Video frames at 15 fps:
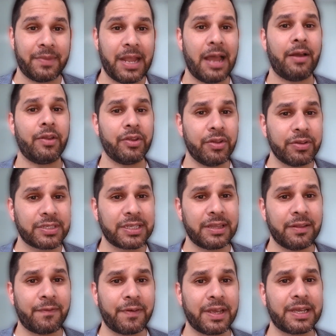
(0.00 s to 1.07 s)
Now,
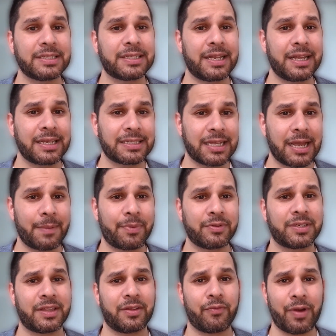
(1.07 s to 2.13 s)
using the figures and the
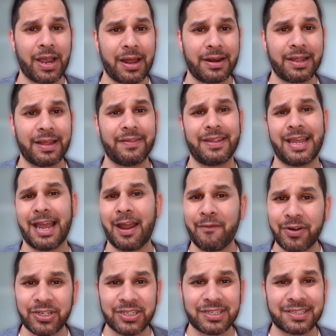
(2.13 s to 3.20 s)
examples and the rounding and the
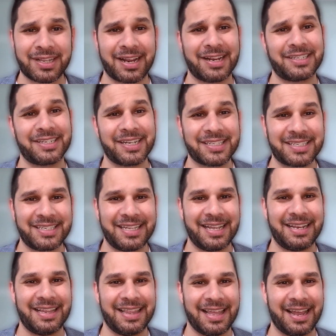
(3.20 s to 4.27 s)
averages that I just
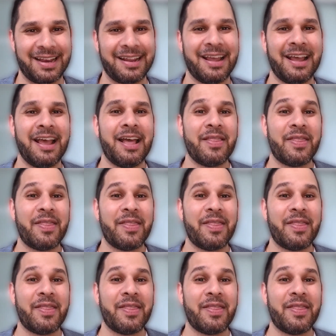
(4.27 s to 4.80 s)
did then,